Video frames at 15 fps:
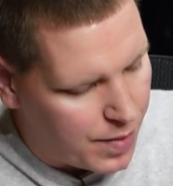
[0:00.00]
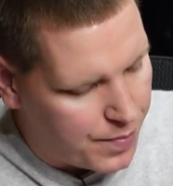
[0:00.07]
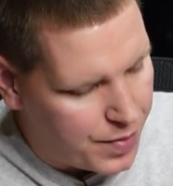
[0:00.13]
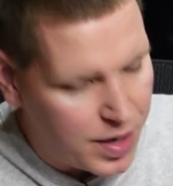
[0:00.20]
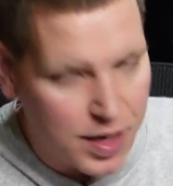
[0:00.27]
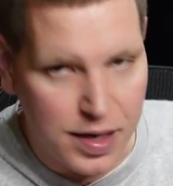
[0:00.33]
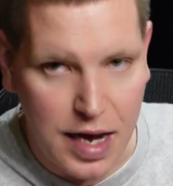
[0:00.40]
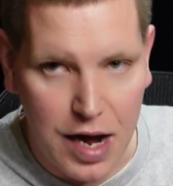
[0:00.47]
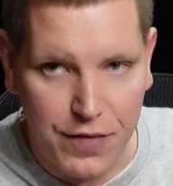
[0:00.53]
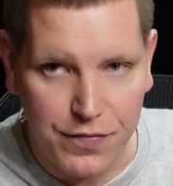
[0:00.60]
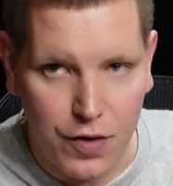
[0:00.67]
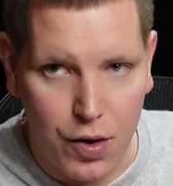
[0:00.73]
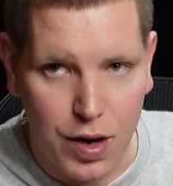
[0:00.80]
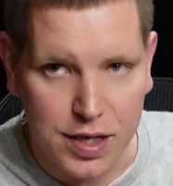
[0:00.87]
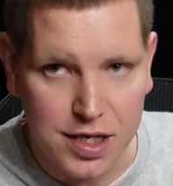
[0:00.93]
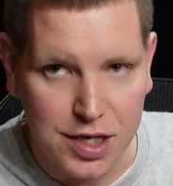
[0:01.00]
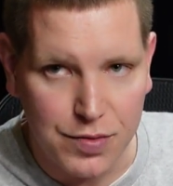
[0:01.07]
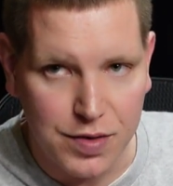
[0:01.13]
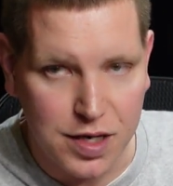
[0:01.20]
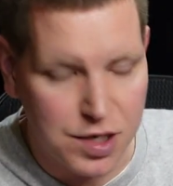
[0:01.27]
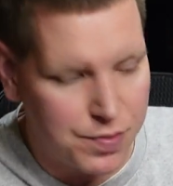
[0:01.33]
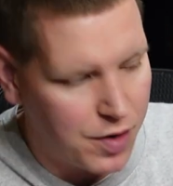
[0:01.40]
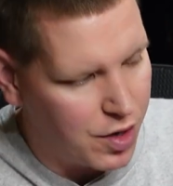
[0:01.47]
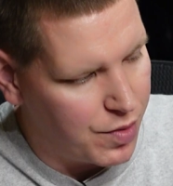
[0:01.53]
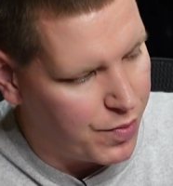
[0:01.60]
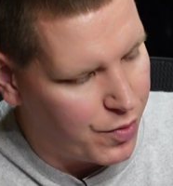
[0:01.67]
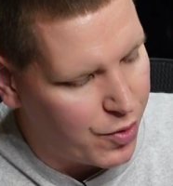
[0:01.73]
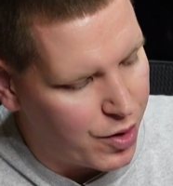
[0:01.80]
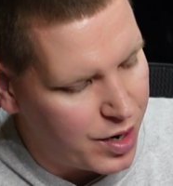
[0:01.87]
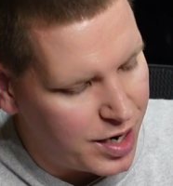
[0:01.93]
big downfall I see with this
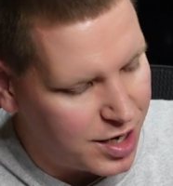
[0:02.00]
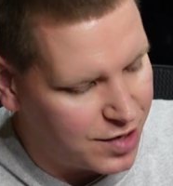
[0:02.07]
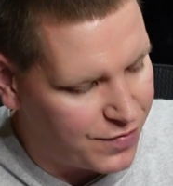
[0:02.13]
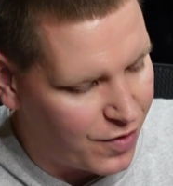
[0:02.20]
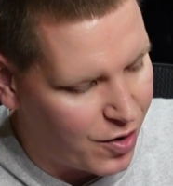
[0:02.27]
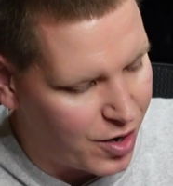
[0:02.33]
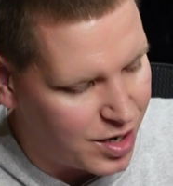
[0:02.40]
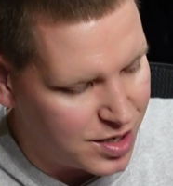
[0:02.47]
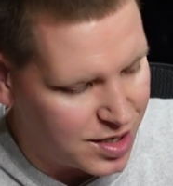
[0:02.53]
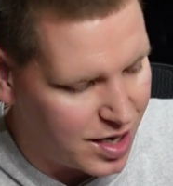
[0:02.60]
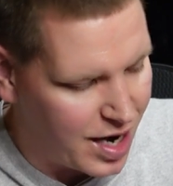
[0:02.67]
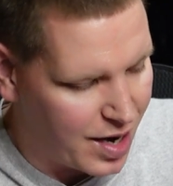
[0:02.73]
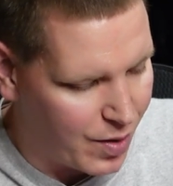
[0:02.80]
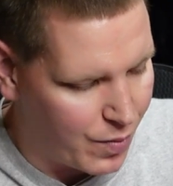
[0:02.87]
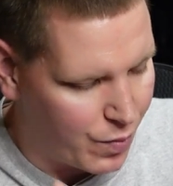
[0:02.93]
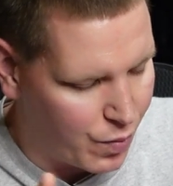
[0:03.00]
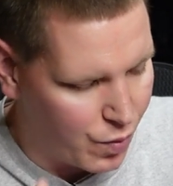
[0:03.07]
motherboard, as far as, like,